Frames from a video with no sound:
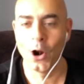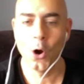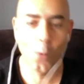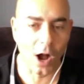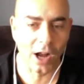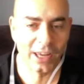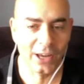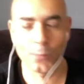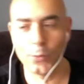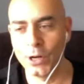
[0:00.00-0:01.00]
walking
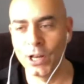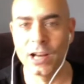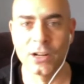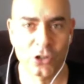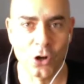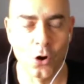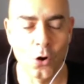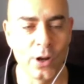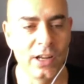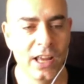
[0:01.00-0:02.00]
or putting on a
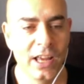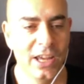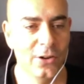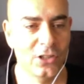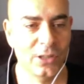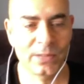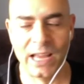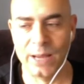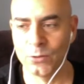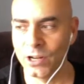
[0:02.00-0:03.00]
show. And,
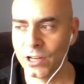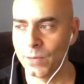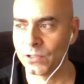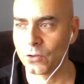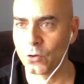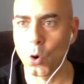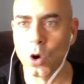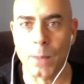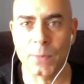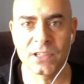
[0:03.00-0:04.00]
sometimes when it comes to Crow
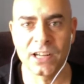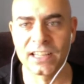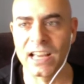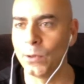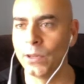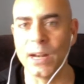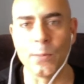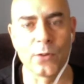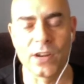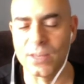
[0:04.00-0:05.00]
Cop, as an example, let it
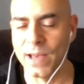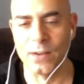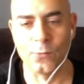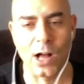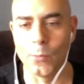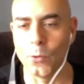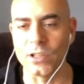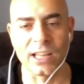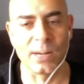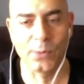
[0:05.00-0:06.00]
breathe, man. Wild
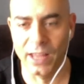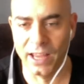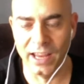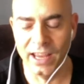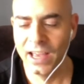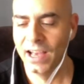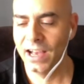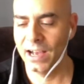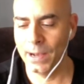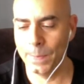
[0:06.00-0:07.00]
Boys, let it play.
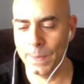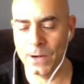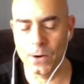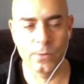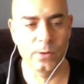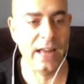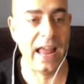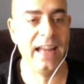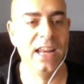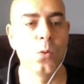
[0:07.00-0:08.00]
When
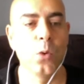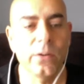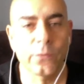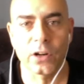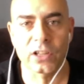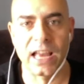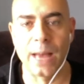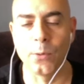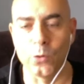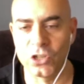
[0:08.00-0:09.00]
Andy Wynn, for
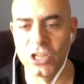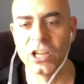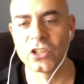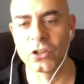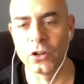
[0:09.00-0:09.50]
example, when she does her